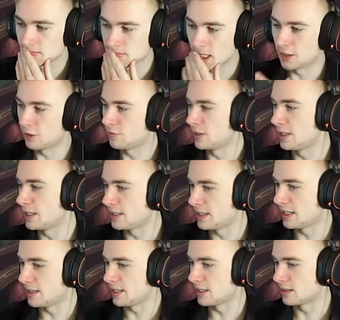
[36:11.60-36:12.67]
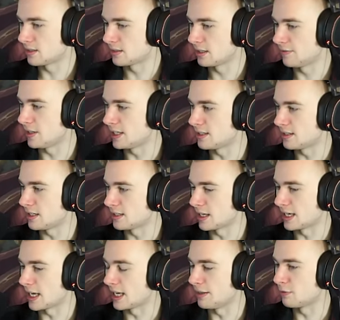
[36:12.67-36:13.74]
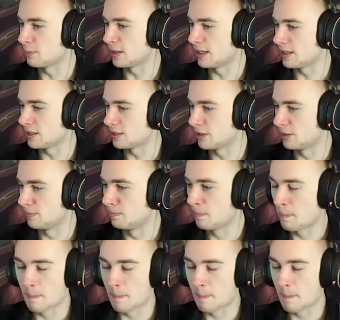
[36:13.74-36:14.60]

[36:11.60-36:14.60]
And hopefully he doesn't hit this. If he hits this, I can't even play it this turn.